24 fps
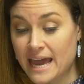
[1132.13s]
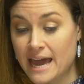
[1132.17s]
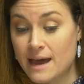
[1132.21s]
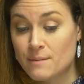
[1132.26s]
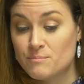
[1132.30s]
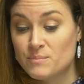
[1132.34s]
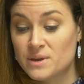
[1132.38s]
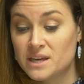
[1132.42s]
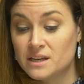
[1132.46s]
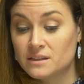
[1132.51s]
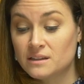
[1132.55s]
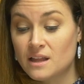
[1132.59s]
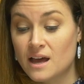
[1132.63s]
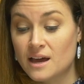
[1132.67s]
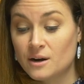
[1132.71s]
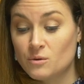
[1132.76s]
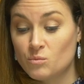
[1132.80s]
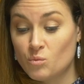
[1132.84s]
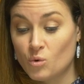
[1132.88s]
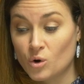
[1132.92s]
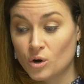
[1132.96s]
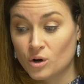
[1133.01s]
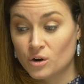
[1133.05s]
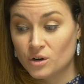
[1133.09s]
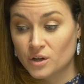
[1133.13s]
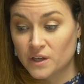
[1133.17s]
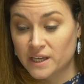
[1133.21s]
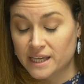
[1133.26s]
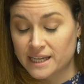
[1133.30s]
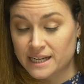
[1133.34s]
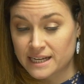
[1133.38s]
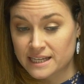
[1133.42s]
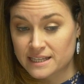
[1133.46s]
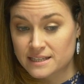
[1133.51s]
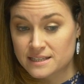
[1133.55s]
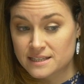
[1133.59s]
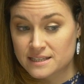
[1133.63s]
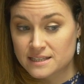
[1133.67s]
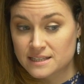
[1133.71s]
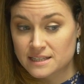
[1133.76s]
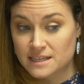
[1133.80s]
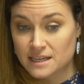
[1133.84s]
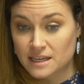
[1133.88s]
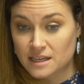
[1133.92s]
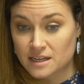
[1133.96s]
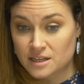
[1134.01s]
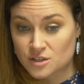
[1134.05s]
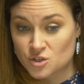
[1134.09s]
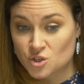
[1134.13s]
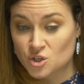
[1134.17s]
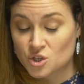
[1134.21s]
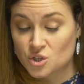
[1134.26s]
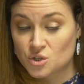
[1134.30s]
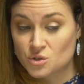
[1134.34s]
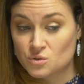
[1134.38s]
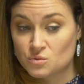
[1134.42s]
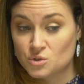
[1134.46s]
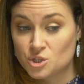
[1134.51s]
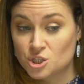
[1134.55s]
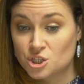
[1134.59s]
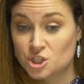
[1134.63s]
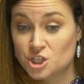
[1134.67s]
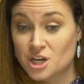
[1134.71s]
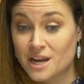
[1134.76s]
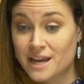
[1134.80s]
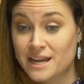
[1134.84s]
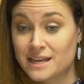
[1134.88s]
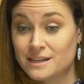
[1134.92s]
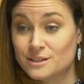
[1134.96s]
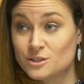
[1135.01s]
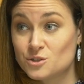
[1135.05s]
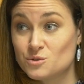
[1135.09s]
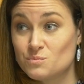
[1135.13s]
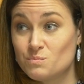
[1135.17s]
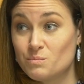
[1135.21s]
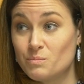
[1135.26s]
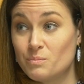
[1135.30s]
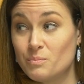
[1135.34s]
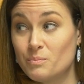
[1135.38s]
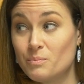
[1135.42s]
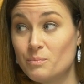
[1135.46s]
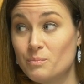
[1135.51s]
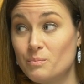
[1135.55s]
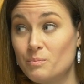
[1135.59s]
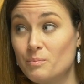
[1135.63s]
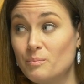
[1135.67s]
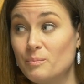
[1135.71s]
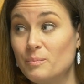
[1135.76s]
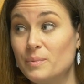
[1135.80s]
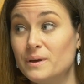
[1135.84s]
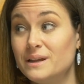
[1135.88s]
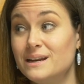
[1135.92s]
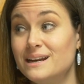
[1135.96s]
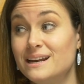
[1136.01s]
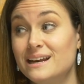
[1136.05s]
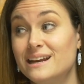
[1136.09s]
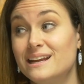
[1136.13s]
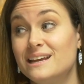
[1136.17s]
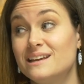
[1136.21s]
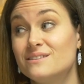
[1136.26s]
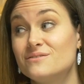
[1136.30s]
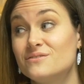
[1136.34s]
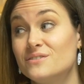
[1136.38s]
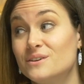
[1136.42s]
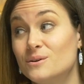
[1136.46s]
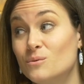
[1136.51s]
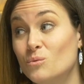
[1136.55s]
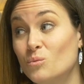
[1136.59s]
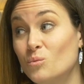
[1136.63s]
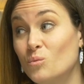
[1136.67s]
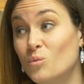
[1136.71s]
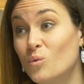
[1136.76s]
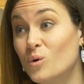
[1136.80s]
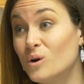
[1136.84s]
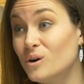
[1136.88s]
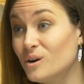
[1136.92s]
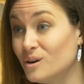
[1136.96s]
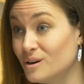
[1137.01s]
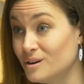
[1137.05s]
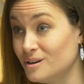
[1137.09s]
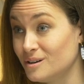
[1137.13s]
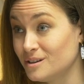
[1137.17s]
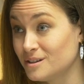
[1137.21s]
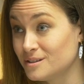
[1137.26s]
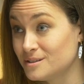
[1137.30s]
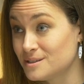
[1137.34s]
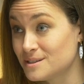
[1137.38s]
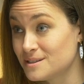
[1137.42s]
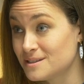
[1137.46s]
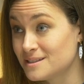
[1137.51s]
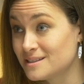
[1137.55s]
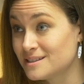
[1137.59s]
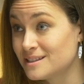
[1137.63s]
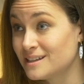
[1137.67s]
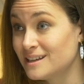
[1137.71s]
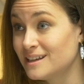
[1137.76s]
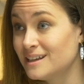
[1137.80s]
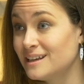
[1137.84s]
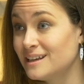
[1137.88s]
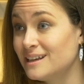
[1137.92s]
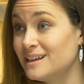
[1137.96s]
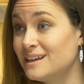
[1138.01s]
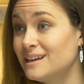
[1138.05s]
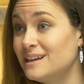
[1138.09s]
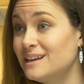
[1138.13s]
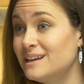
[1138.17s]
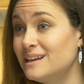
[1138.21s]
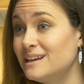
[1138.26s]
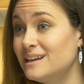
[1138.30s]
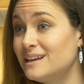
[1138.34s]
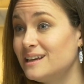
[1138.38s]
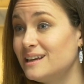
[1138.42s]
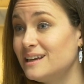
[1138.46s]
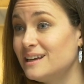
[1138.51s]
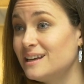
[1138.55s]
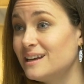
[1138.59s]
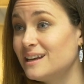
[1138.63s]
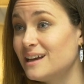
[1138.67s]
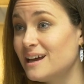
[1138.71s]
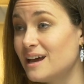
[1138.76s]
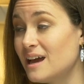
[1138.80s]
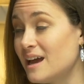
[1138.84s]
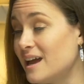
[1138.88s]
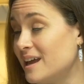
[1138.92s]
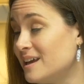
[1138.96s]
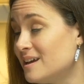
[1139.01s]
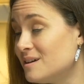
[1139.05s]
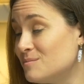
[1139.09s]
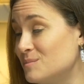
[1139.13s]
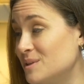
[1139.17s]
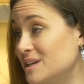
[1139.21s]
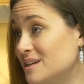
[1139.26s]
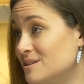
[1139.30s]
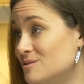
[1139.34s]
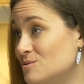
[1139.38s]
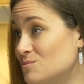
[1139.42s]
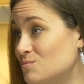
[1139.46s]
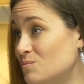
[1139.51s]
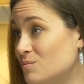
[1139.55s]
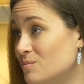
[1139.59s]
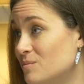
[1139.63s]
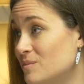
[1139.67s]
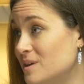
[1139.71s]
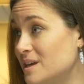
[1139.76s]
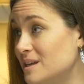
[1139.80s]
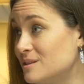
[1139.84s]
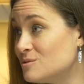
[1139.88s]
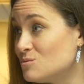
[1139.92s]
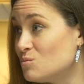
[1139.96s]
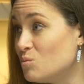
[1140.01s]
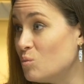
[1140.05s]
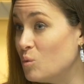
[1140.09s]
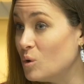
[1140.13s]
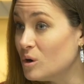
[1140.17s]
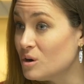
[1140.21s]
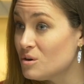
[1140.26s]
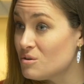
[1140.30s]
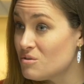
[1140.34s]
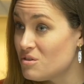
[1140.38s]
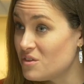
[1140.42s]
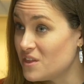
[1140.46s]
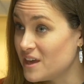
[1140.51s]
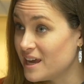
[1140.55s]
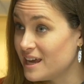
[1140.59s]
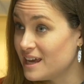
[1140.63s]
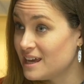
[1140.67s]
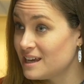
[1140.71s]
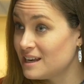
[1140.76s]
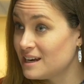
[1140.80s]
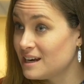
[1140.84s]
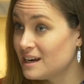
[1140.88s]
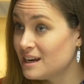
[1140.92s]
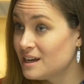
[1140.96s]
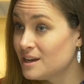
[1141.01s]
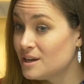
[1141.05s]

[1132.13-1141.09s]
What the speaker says: can be a lot of work. It is a huge change, but if it works, I mean, it's worth it.